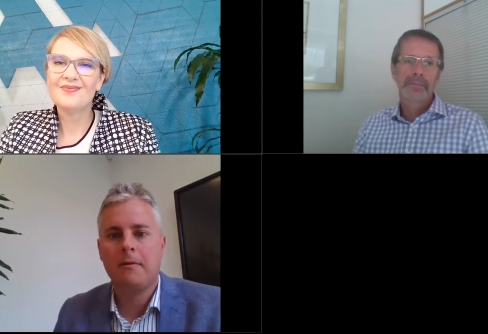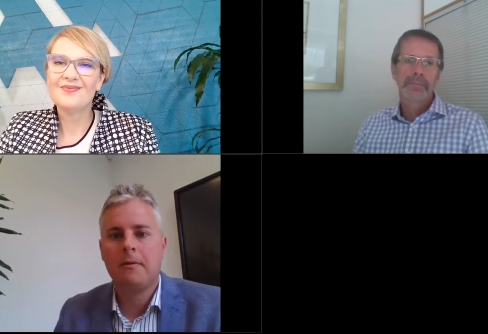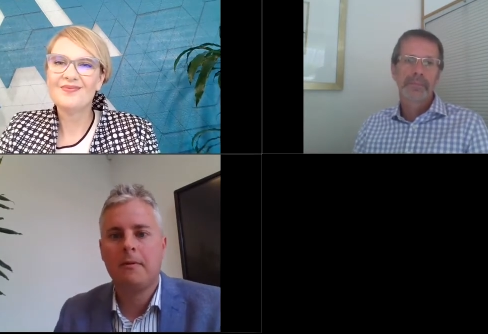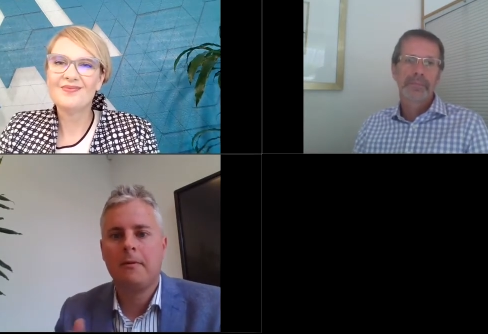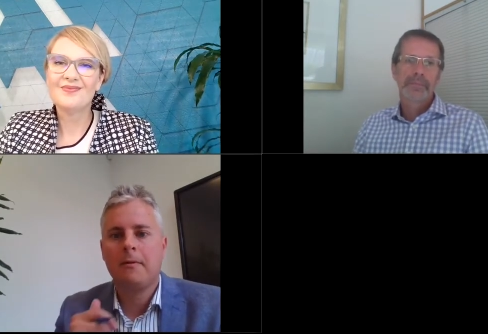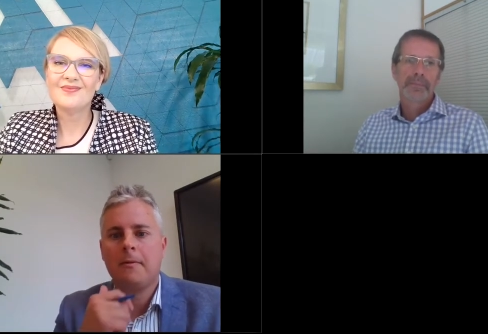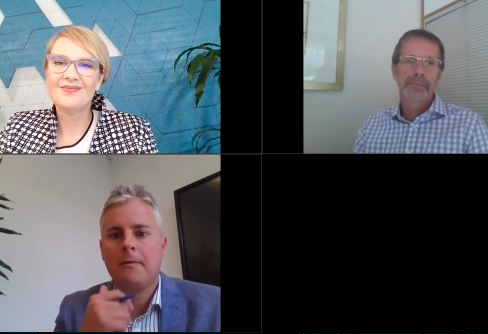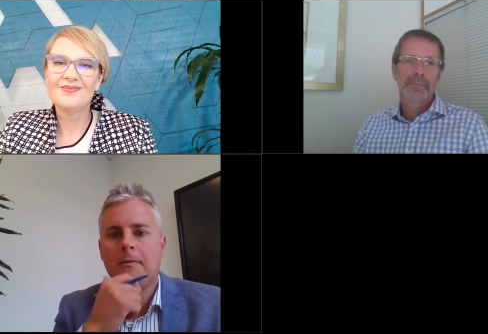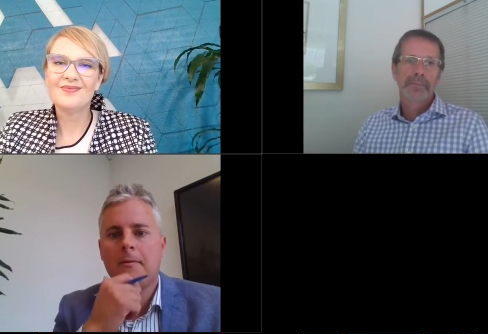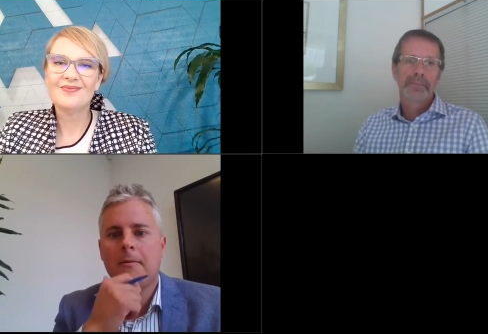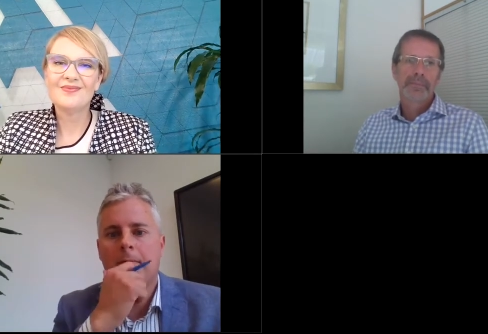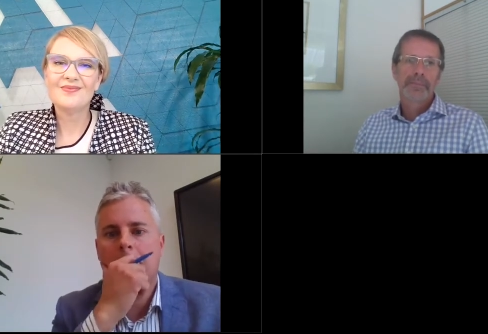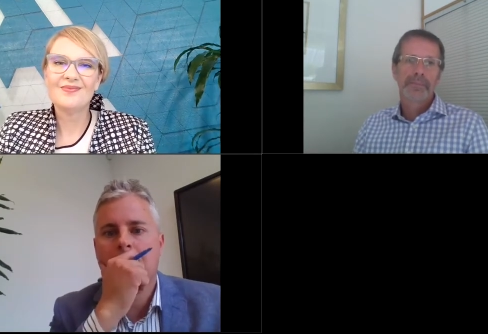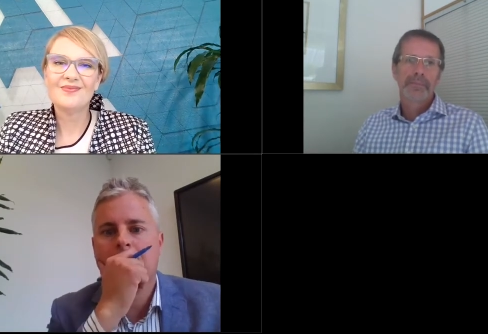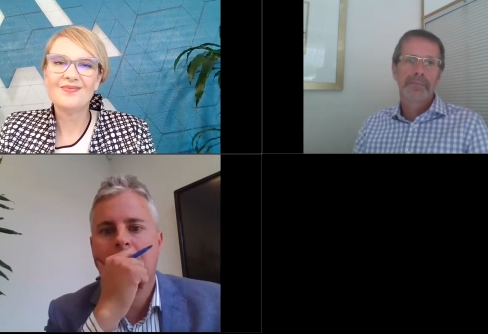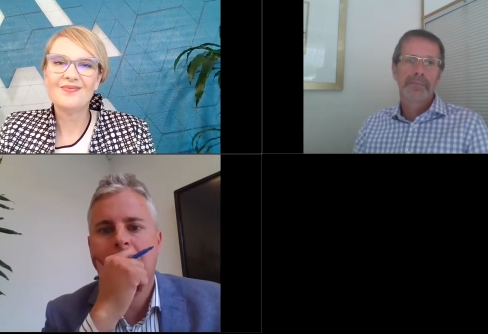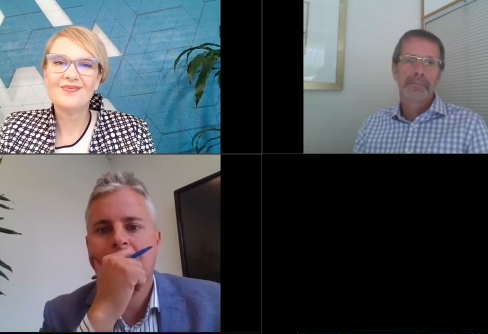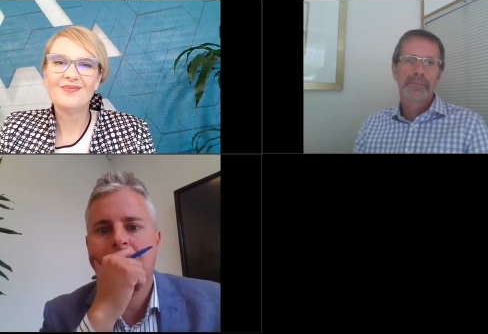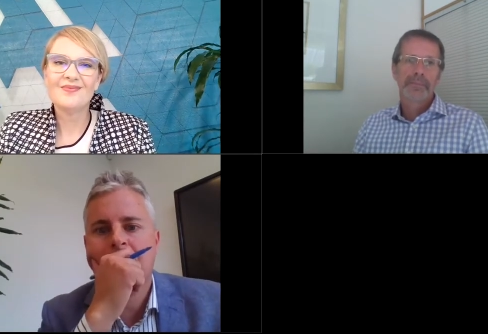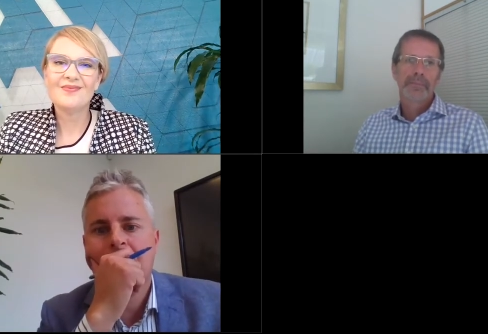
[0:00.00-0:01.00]

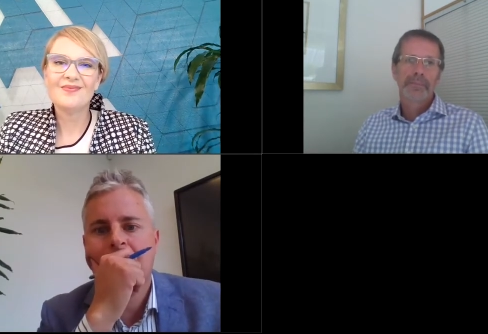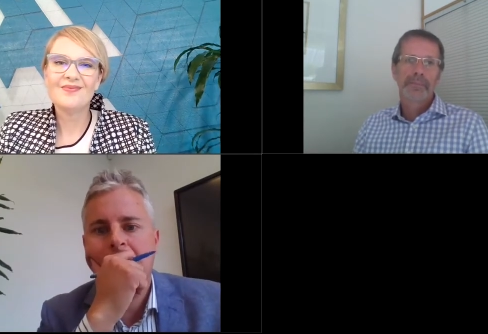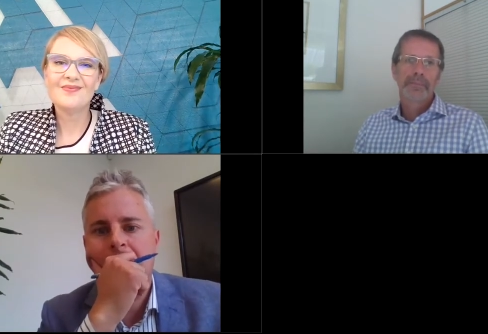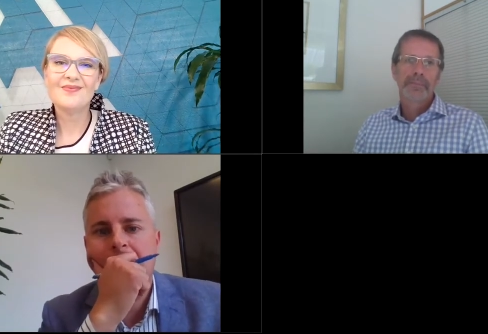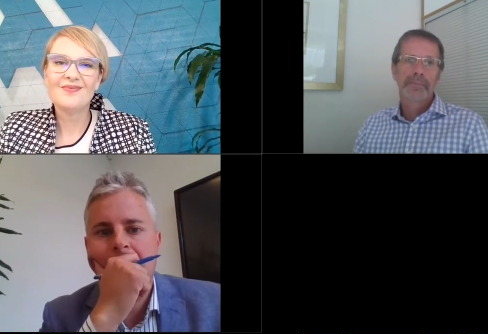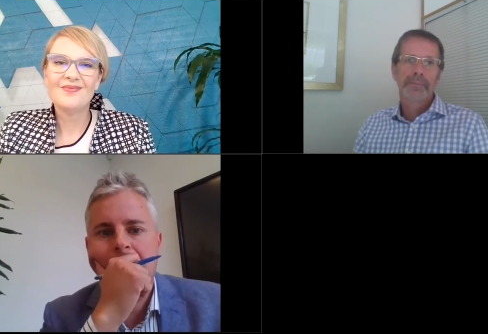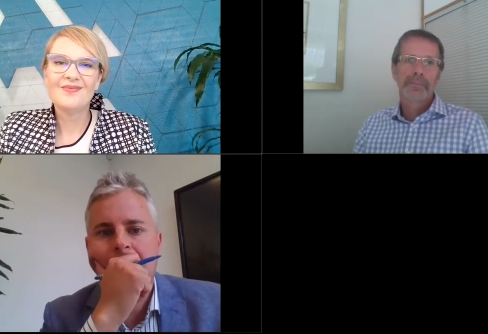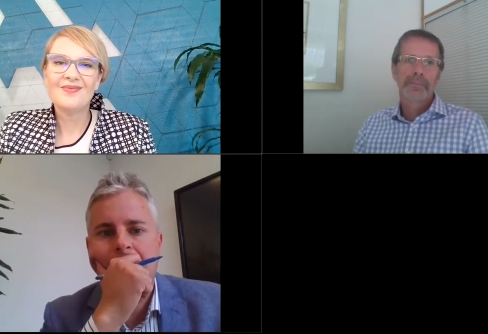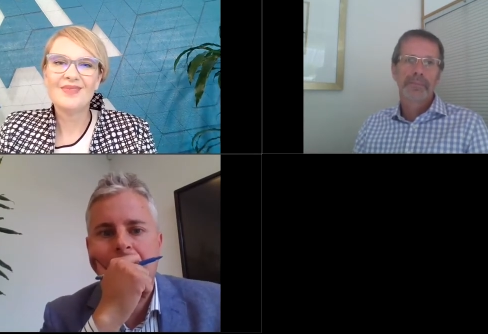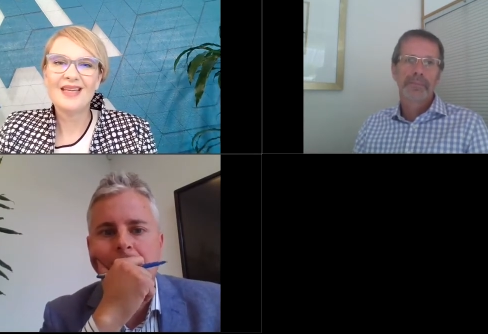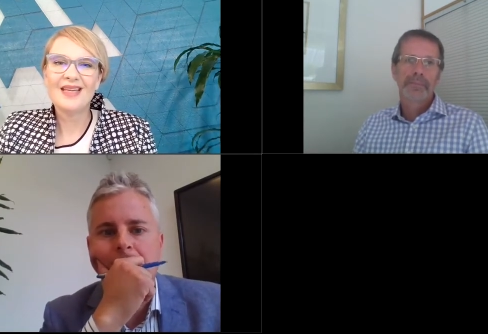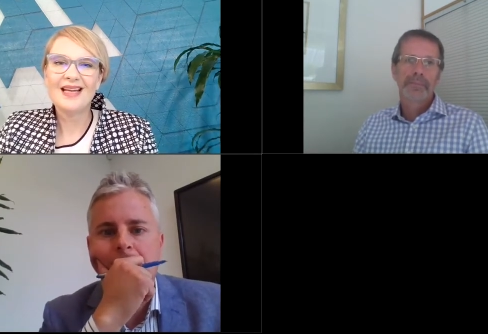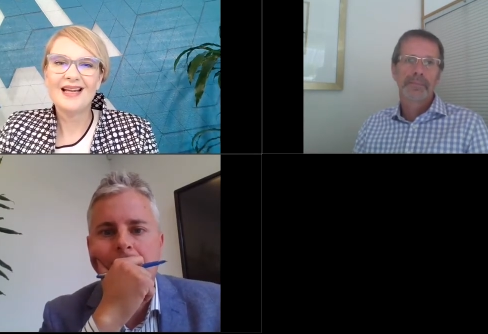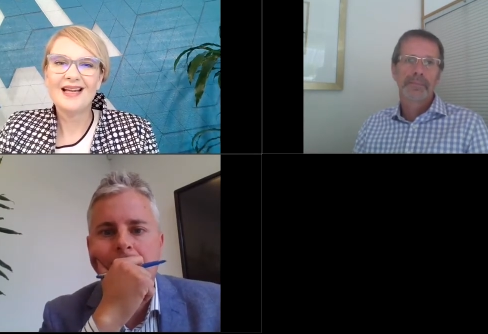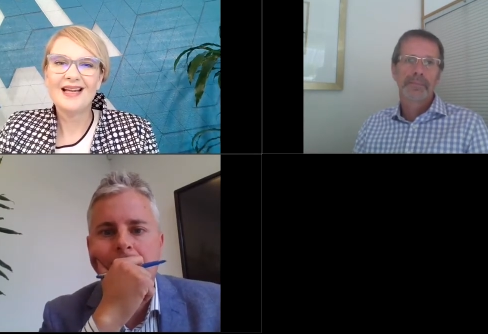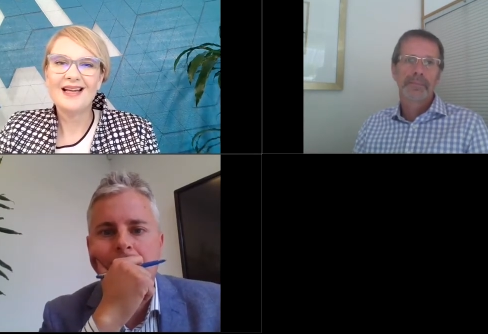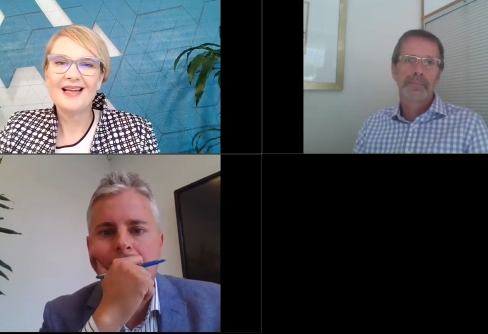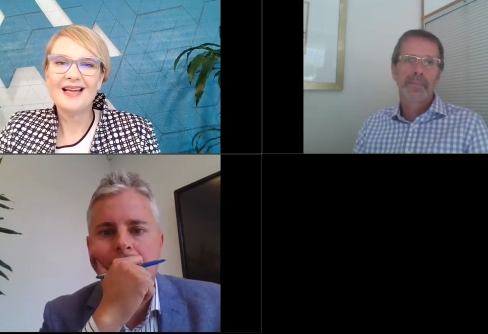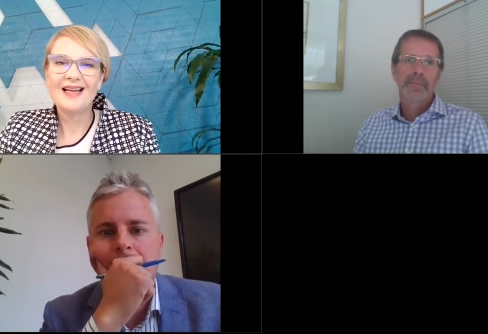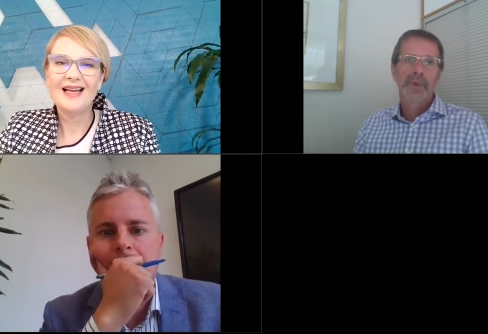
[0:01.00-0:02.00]

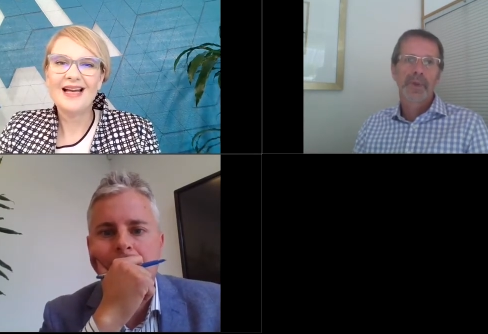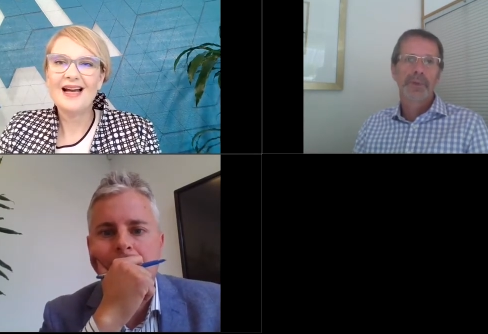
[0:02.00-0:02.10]
No one is speaking in this clip.